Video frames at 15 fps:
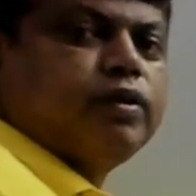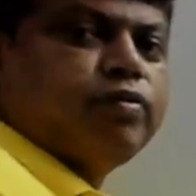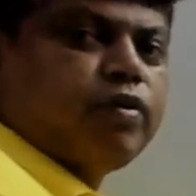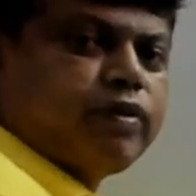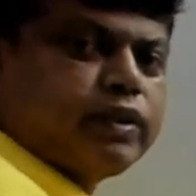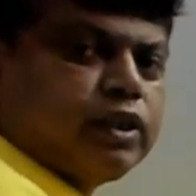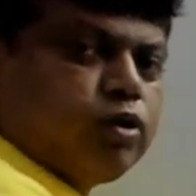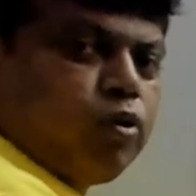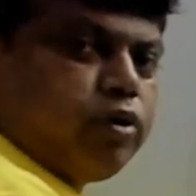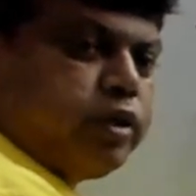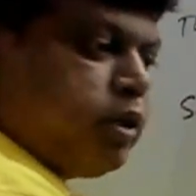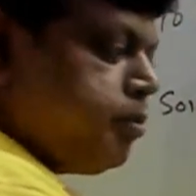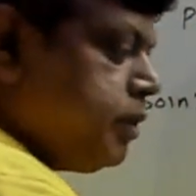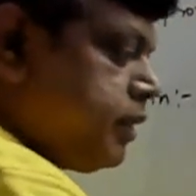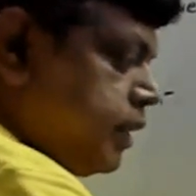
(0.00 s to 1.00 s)
of x equal to 3
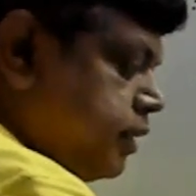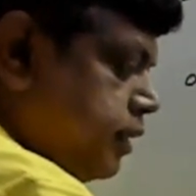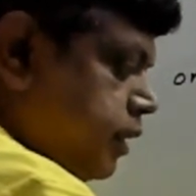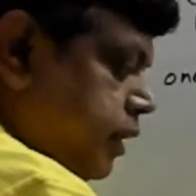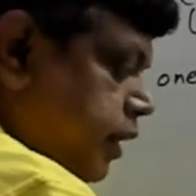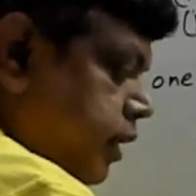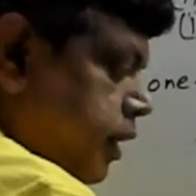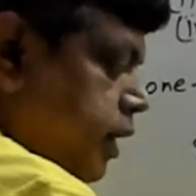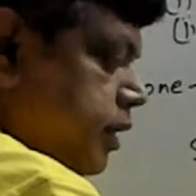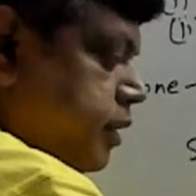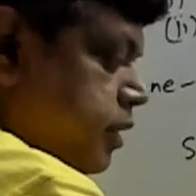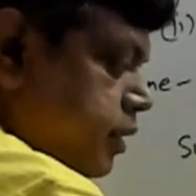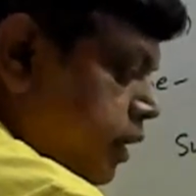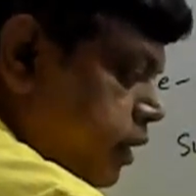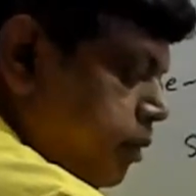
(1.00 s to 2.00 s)
means x is
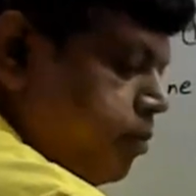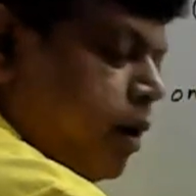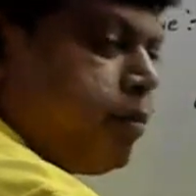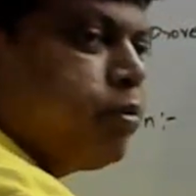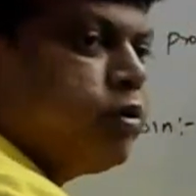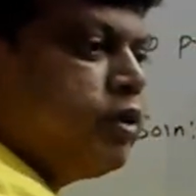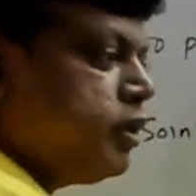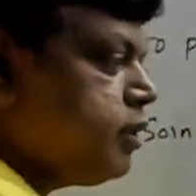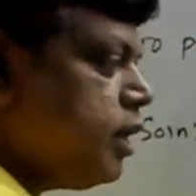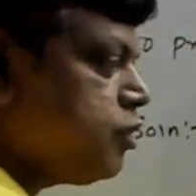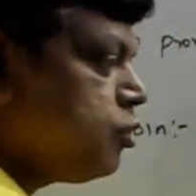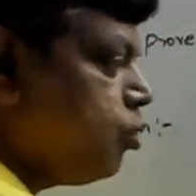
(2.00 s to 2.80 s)
getting mapped to 3. That